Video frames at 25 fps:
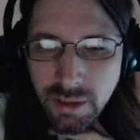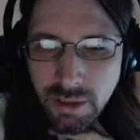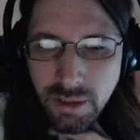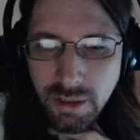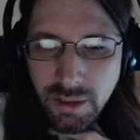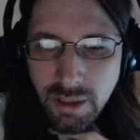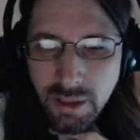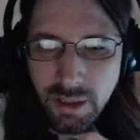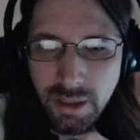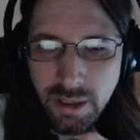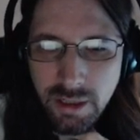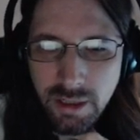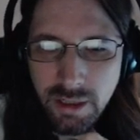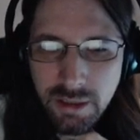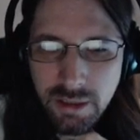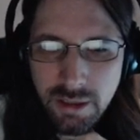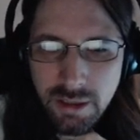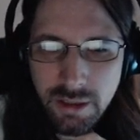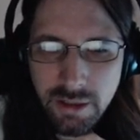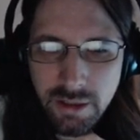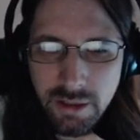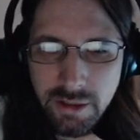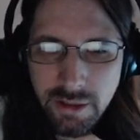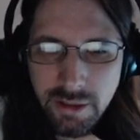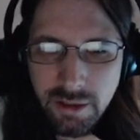and
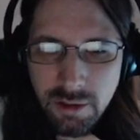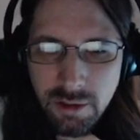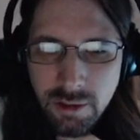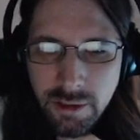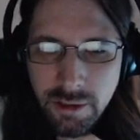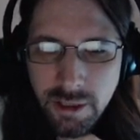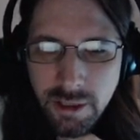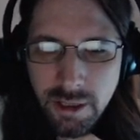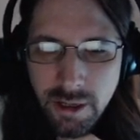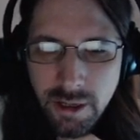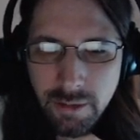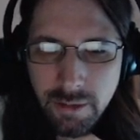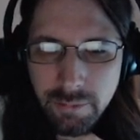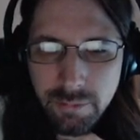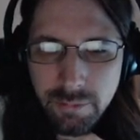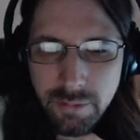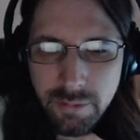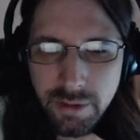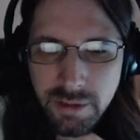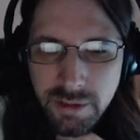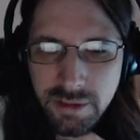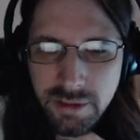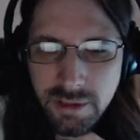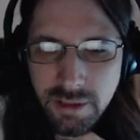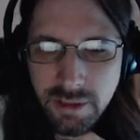uh, and look it up.
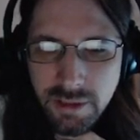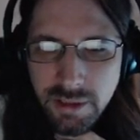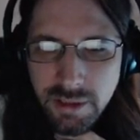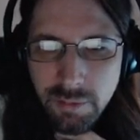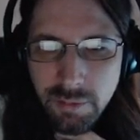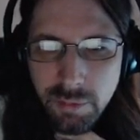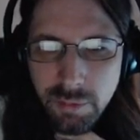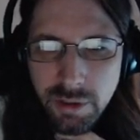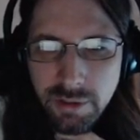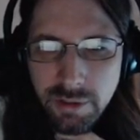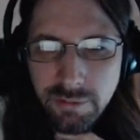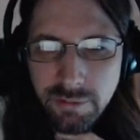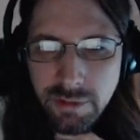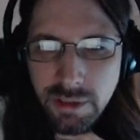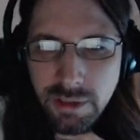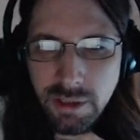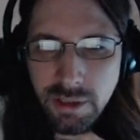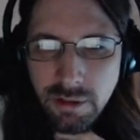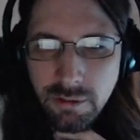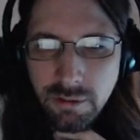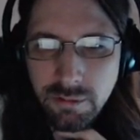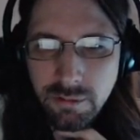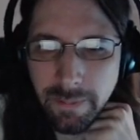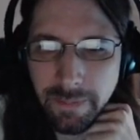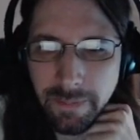It's not that big of a
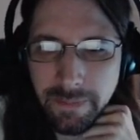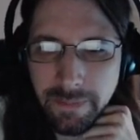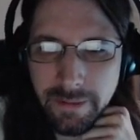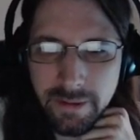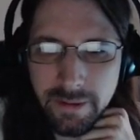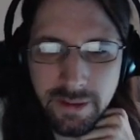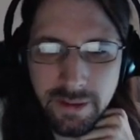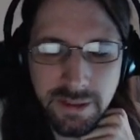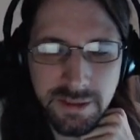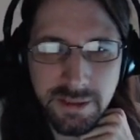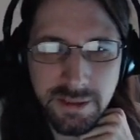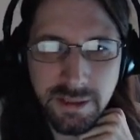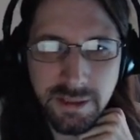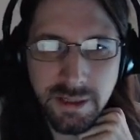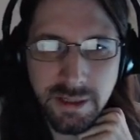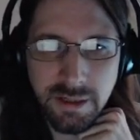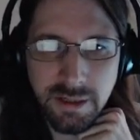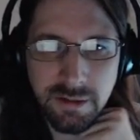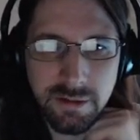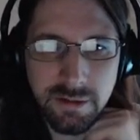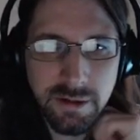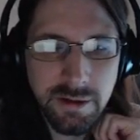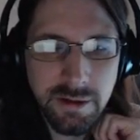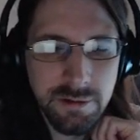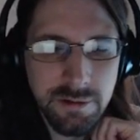deal. let's see.
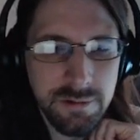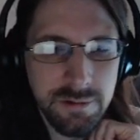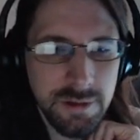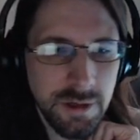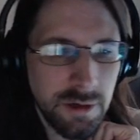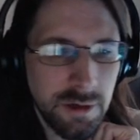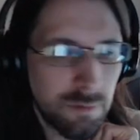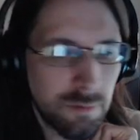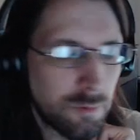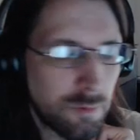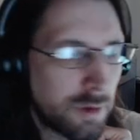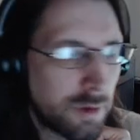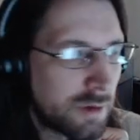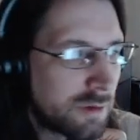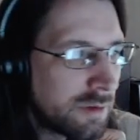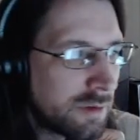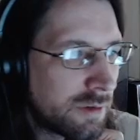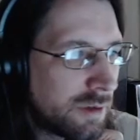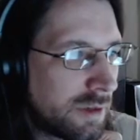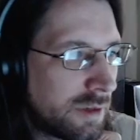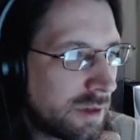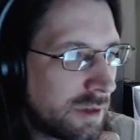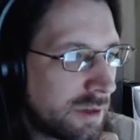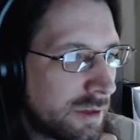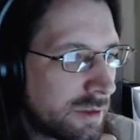Here's a good one.
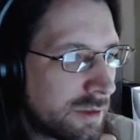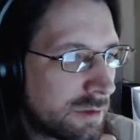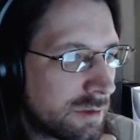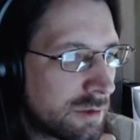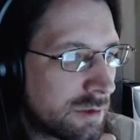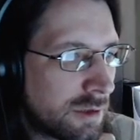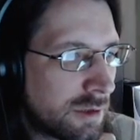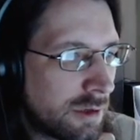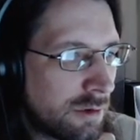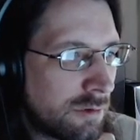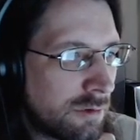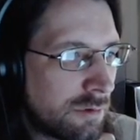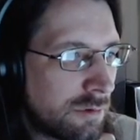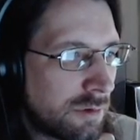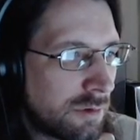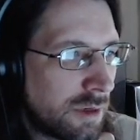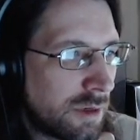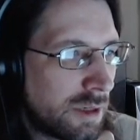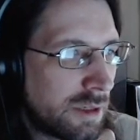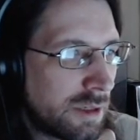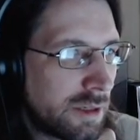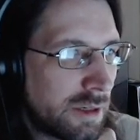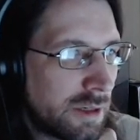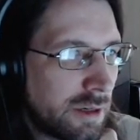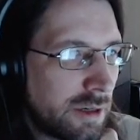So
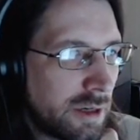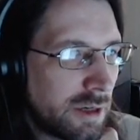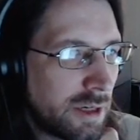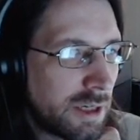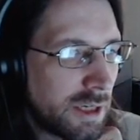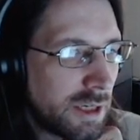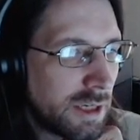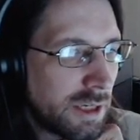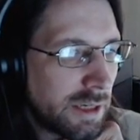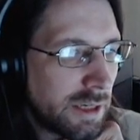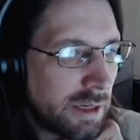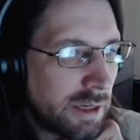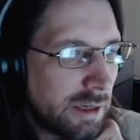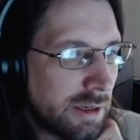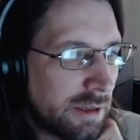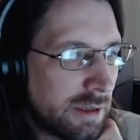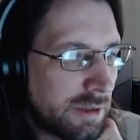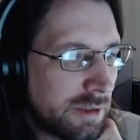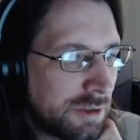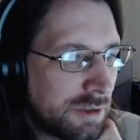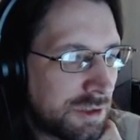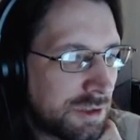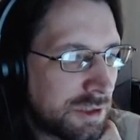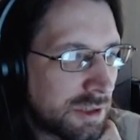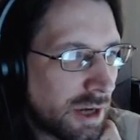uh,
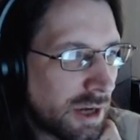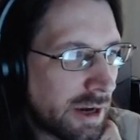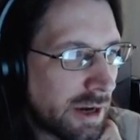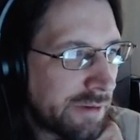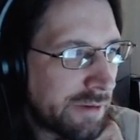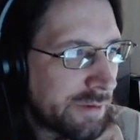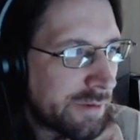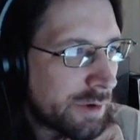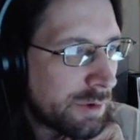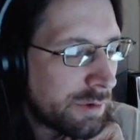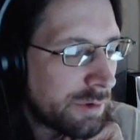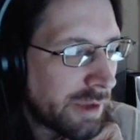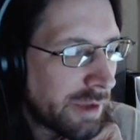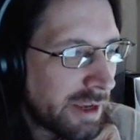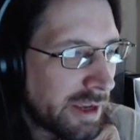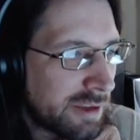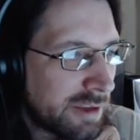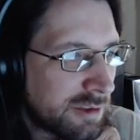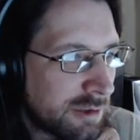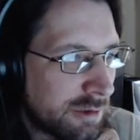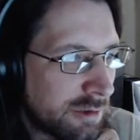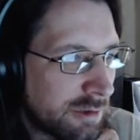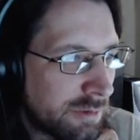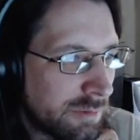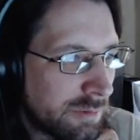this is kind of an old
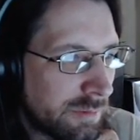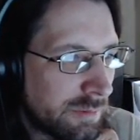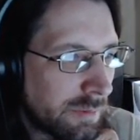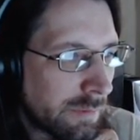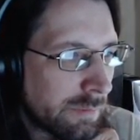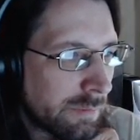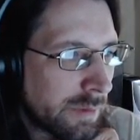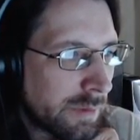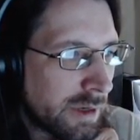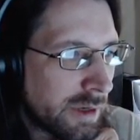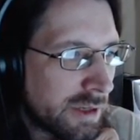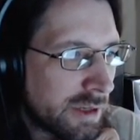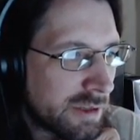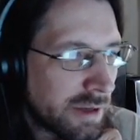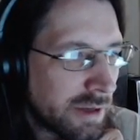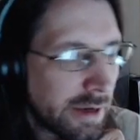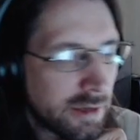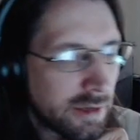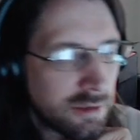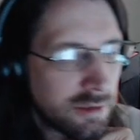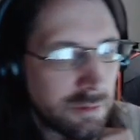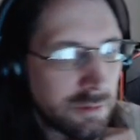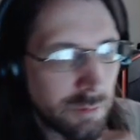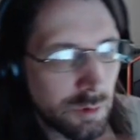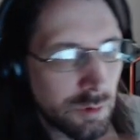answer, but it
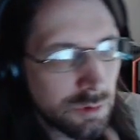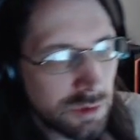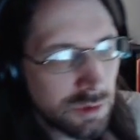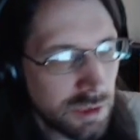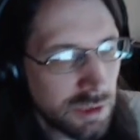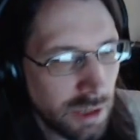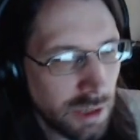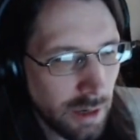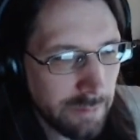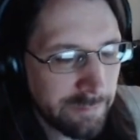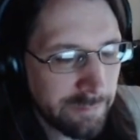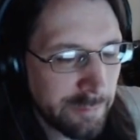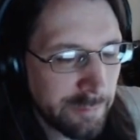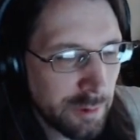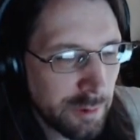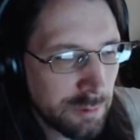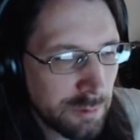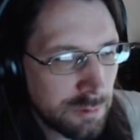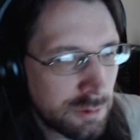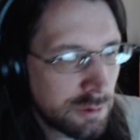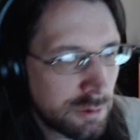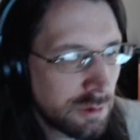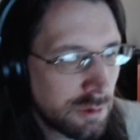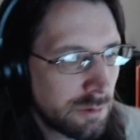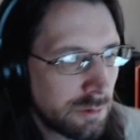has the most
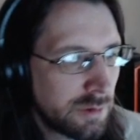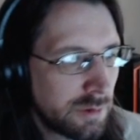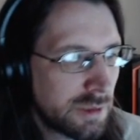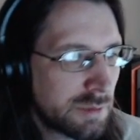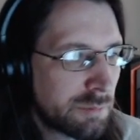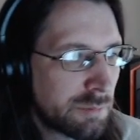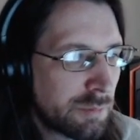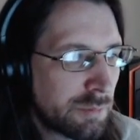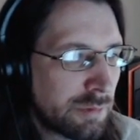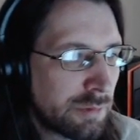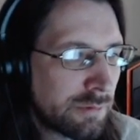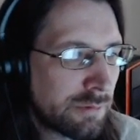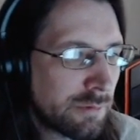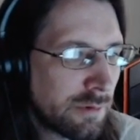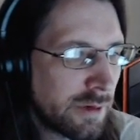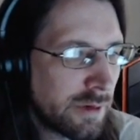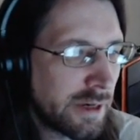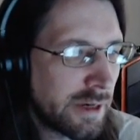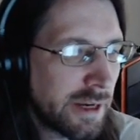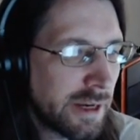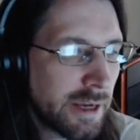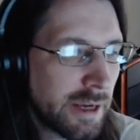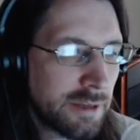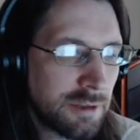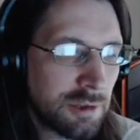upvotes, so it's pr
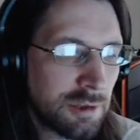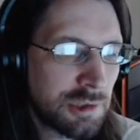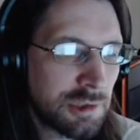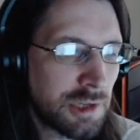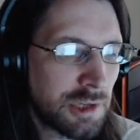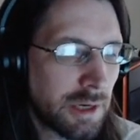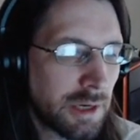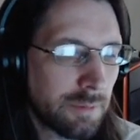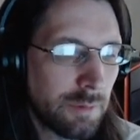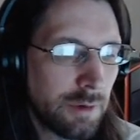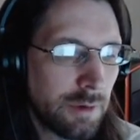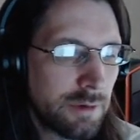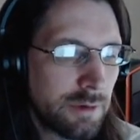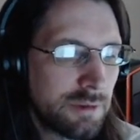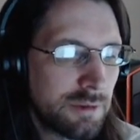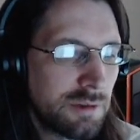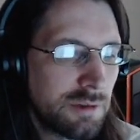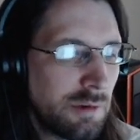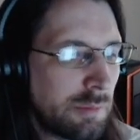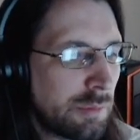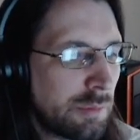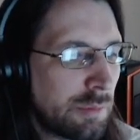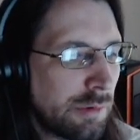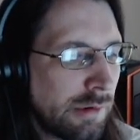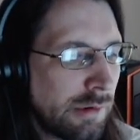and it has a check mark, so
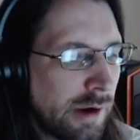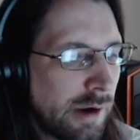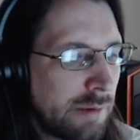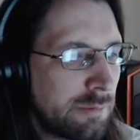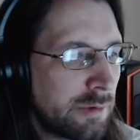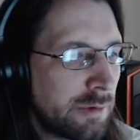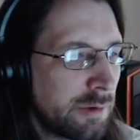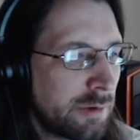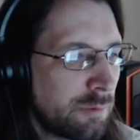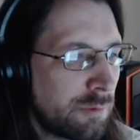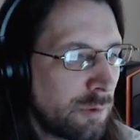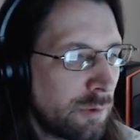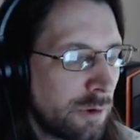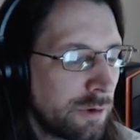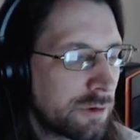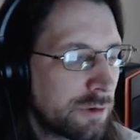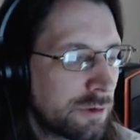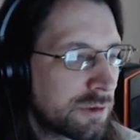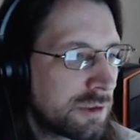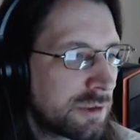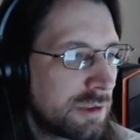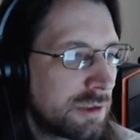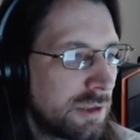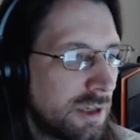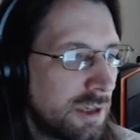it probably
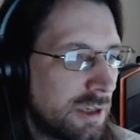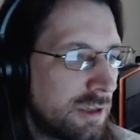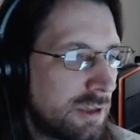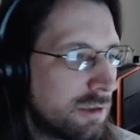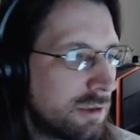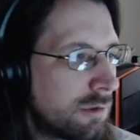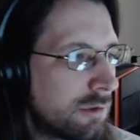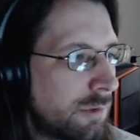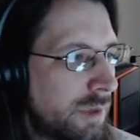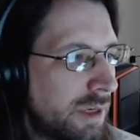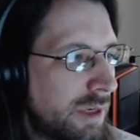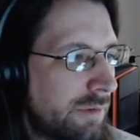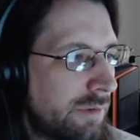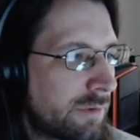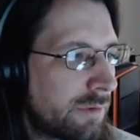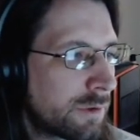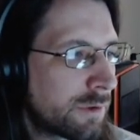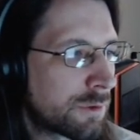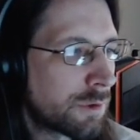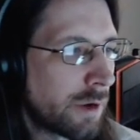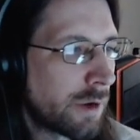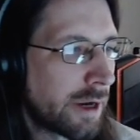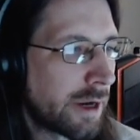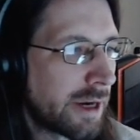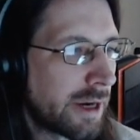works. So we can give it a
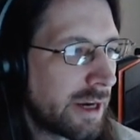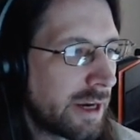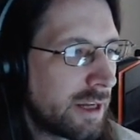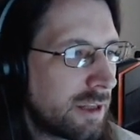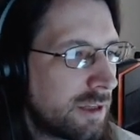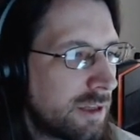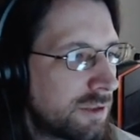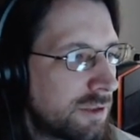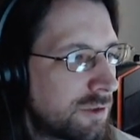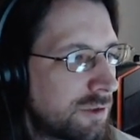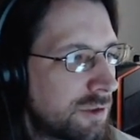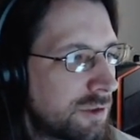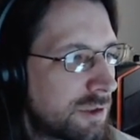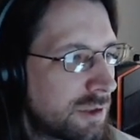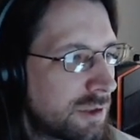try, and let's just